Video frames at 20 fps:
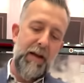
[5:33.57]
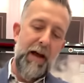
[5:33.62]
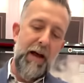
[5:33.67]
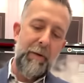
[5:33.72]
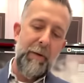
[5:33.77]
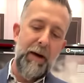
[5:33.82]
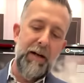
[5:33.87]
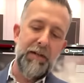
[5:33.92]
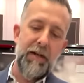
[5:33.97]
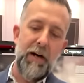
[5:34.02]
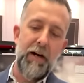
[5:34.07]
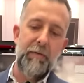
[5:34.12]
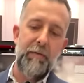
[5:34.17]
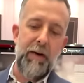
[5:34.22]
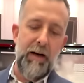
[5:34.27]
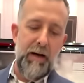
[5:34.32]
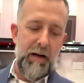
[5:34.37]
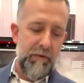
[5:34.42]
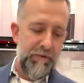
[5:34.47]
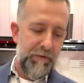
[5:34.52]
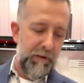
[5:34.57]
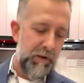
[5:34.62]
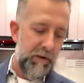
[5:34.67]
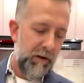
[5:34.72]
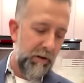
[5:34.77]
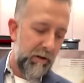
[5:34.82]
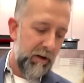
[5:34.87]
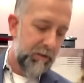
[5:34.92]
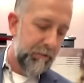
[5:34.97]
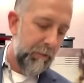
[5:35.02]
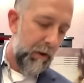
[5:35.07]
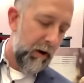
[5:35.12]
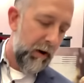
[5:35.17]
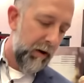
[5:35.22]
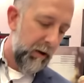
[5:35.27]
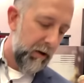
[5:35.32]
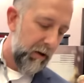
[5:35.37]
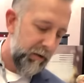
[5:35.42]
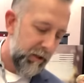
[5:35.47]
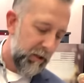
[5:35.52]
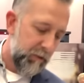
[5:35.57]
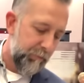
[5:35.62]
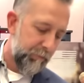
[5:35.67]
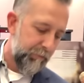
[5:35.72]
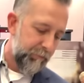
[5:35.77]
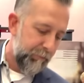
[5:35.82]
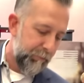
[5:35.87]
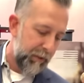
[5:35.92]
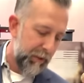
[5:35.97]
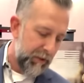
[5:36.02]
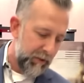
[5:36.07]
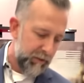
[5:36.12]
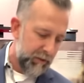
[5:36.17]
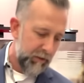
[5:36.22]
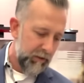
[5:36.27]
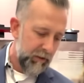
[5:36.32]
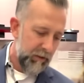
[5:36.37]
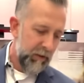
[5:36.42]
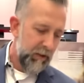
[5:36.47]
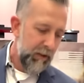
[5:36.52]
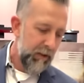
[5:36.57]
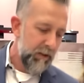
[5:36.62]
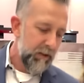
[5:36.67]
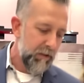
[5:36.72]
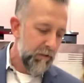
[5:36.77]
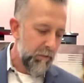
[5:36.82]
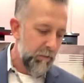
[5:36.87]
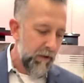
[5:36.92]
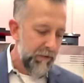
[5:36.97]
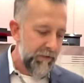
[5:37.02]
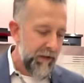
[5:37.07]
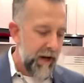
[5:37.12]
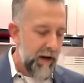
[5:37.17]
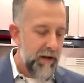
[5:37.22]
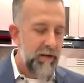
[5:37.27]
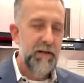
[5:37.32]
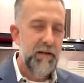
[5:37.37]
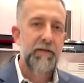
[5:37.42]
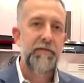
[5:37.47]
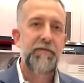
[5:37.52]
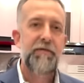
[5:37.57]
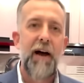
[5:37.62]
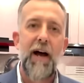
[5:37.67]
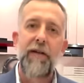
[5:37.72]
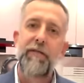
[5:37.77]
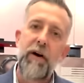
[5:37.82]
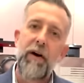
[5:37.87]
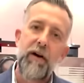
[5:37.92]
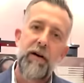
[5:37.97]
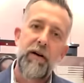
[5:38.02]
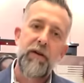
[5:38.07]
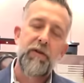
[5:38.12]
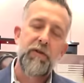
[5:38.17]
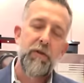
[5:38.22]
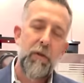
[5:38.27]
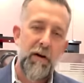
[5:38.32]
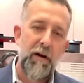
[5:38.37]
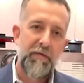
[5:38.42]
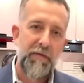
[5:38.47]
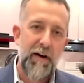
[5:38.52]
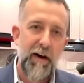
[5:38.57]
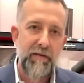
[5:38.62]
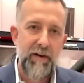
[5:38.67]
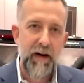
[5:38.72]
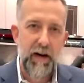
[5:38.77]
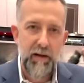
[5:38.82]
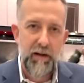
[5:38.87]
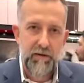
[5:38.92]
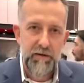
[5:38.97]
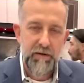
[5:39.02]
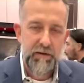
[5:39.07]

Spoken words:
MSRP for the U.S. market on this pistol is $1,525.